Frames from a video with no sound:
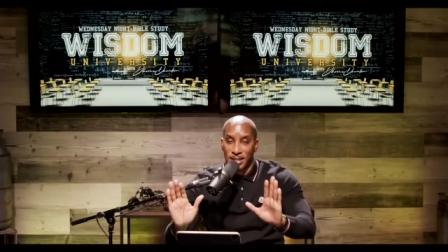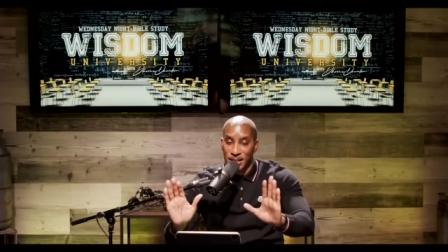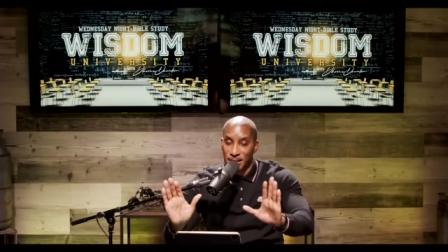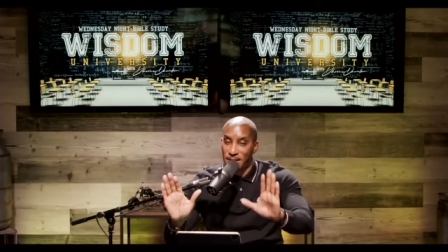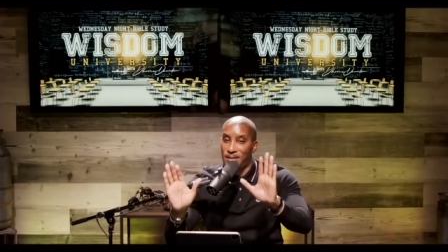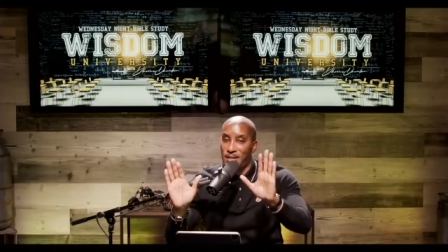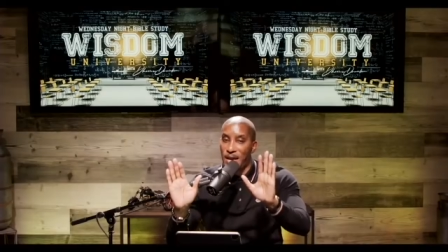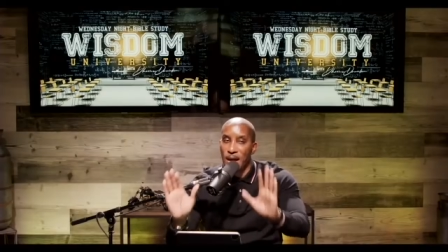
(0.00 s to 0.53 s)

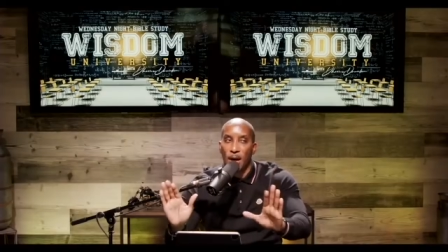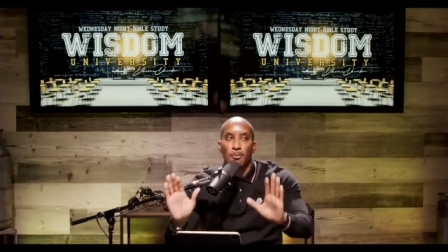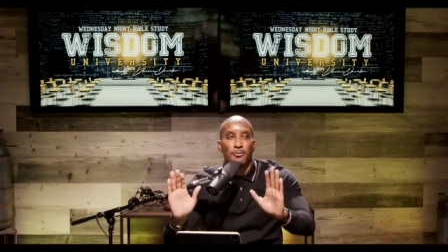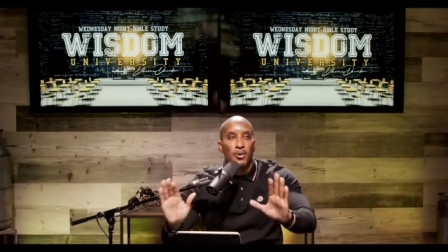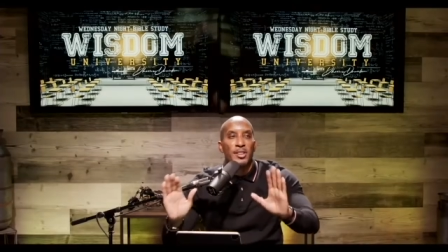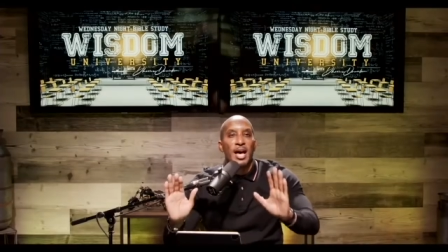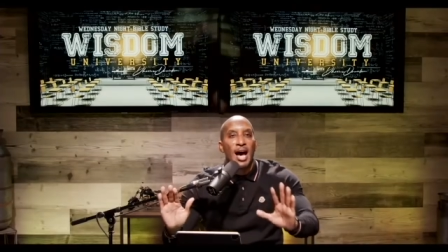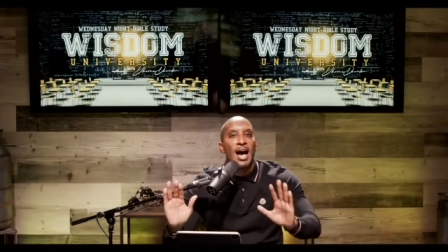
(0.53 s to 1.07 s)
This is help
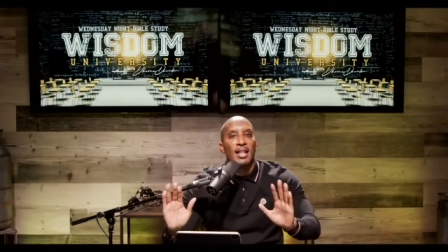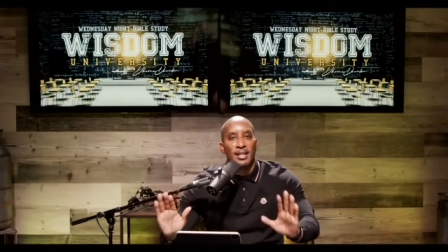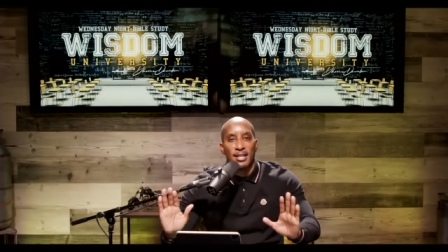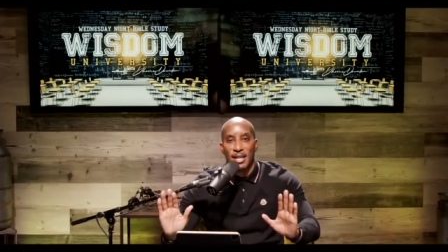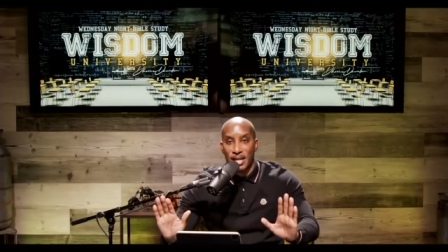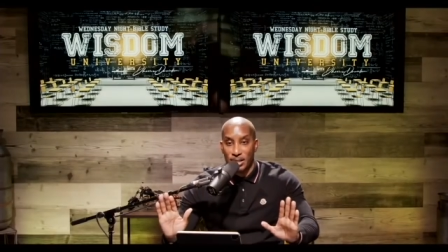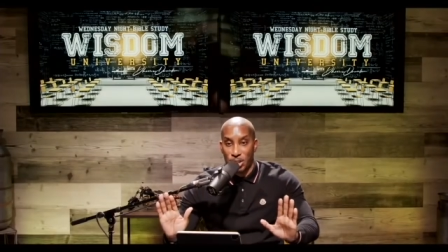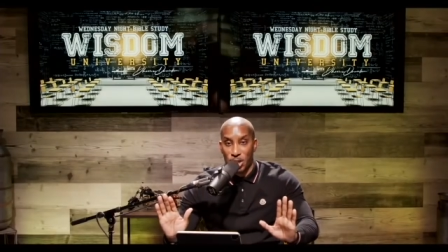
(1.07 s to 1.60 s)
for the
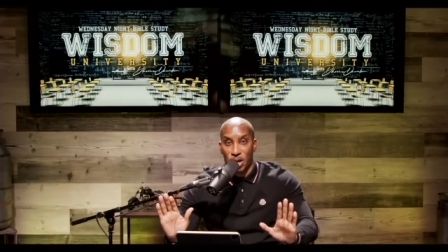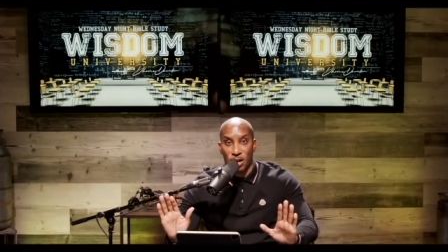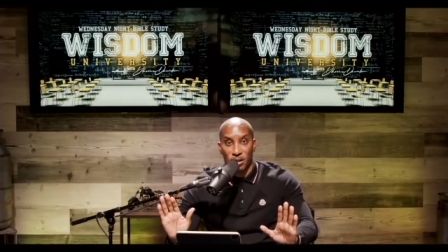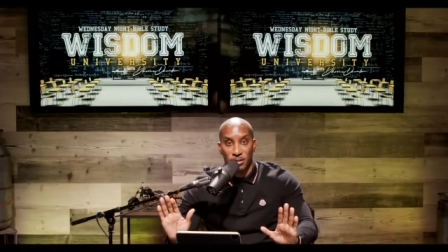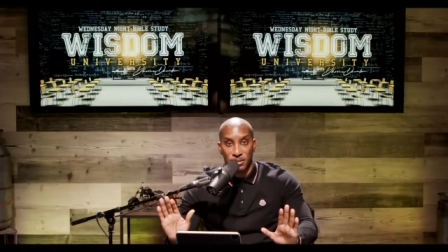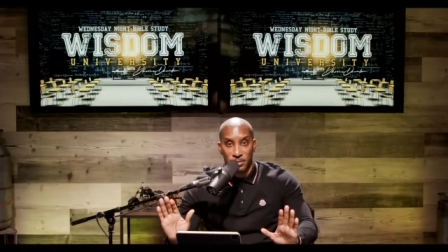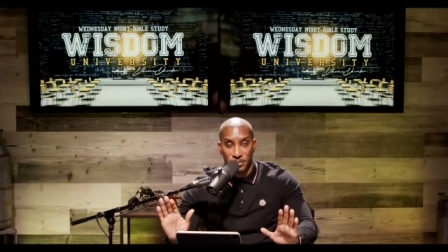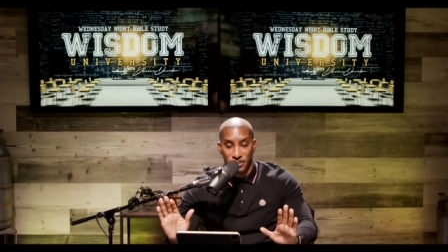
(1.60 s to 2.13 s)
holidays,
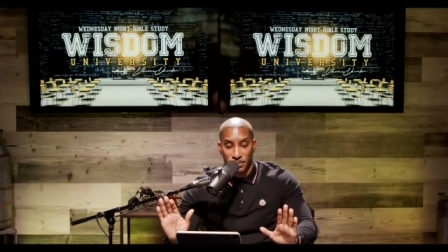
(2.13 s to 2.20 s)
y'all.